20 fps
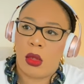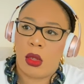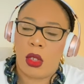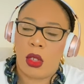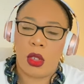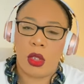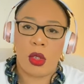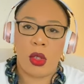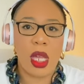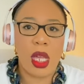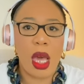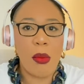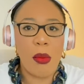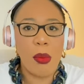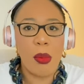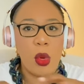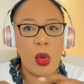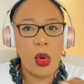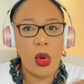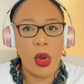You know
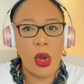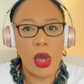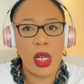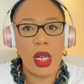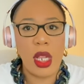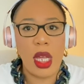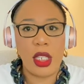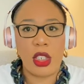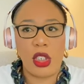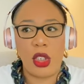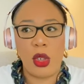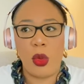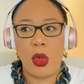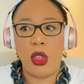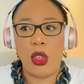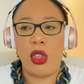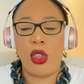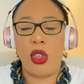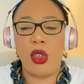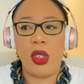that board that she
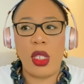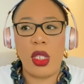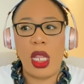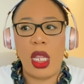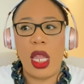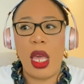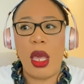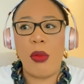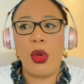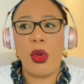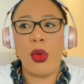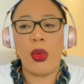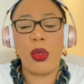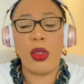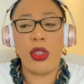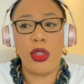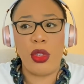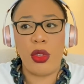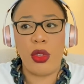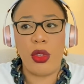was using, Lambert
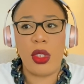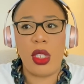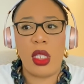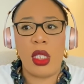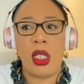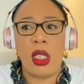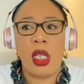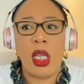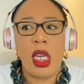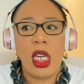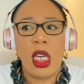was using,